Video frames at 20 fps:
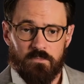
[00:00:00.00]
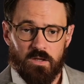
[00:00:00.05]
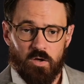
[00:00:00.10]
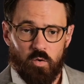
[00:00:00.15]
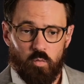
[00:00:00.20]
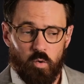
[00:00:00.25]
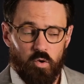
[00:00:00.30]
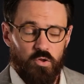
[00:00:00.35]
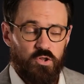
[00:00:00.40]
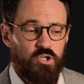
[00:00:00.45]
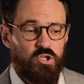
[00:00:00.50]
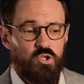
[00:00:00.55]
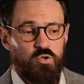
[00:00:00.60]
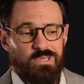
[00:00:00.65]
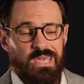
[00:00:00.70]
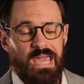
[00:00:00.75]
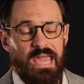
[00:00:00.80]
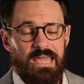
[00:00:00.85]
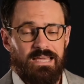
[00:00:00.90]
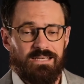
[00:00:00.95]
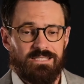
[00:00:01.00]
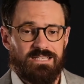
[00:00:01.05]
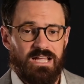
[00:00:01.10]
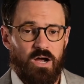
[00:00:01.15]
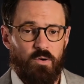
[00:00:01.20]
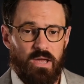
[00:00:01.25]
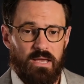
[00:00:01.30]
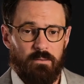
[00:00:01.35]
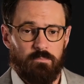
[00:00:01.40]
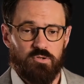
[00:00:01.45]
well, the UK is
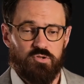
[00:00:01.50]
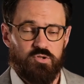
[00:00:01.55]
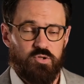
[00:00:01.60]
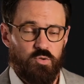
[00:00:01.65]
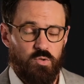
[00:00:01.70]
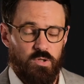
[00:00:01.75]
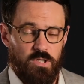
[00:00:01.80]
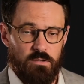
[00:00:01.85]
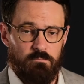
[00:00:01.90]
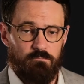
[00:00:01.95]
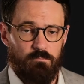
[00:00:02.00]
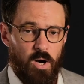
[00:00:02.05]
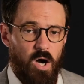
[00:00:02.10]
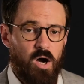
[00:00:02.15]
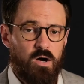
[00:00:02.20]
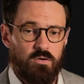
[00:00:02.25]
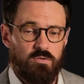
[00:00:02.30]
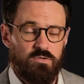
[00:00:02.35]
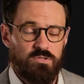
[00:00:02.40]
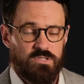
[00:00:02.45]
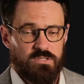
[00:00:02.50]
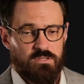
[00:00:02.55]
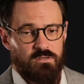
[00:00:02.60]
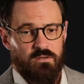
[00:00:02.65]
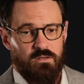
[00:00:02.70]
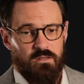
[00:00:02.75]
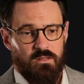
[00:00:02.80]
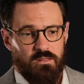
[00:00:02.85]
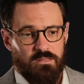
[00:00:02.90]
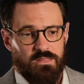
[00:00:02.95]
now able to impose
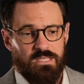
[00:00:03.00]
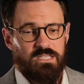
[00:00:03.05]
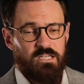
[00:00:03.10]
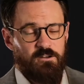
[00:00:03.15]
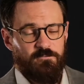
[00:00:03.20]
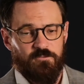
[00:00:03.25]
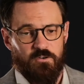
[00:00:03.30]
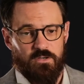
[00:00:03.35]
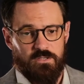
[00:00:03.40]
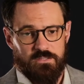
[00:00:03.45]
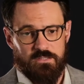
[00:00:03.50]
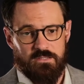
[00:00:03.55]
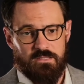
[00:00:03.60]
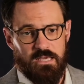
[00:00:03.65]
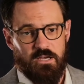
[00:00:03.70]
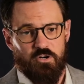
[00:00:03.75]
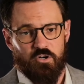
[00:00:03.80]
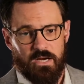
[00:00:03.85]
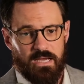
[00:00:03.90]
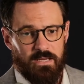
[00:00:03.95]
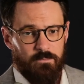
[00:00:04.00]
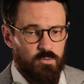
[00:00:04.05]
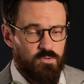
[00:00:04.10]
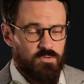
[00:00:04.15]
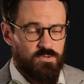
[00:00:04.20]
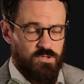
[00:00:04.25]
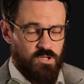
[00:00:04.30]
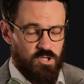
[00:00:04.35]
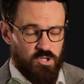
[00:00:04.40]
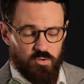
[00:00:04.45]
the difference. The
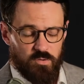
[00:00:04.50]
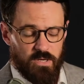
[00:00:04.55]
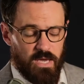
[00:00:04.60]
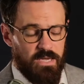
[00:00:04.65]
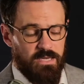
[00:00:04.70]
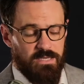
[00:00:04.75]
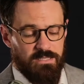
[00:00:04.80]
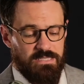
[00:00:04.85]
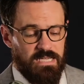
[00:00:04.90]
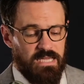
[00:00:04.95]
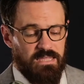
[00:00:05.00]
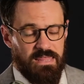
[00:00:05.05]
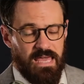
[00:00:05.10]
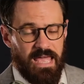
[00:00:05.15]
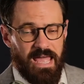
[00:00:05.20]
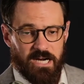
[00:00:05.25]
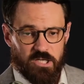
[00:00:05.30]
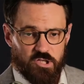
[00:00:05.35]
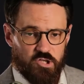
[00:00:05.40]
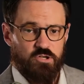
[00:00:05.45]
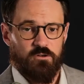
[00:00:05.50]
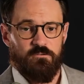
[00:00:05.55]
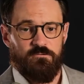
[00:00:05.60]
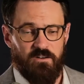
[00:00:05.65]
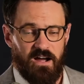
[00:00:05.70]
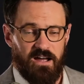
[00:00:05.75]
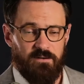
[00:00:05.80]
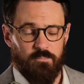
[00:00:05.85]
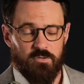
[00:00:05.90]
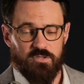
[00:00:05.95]
UK can take the extra
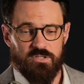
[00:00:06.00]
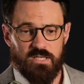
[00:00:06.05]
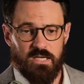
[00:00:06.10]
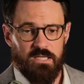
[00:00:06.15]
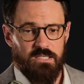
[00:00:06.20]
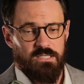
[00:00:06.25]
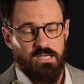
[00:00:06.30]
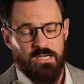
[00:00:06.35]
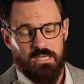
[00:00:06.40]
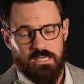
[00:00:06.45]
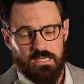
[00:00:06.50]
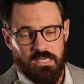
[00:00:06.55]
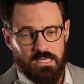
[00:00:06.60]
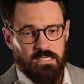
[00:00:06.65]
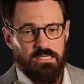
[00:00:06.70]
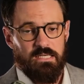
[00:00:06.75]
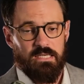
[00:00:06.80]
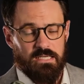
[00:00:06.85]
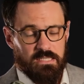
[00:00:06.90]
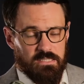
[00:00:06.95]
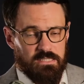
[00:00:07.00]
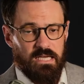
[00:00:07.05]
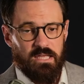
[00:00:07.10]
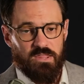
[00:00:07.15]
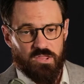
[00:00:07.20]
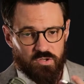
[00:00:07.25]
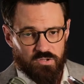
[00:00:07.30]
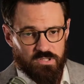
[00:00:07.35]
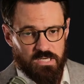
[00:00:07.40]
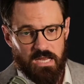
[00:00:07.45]
5%, India can take
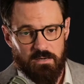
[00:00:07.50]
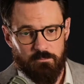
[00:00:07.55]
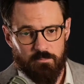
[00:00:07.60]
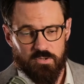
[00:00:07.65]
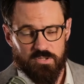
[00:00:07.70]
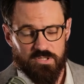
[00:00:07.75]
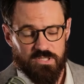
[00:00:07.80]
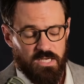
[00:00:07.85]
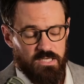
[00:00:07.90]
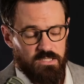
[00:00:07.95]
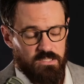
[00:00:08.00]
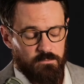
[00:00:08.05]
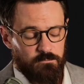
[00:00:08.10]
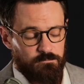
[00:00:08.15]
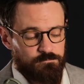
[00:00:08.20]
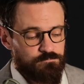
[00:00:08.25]
their 10%,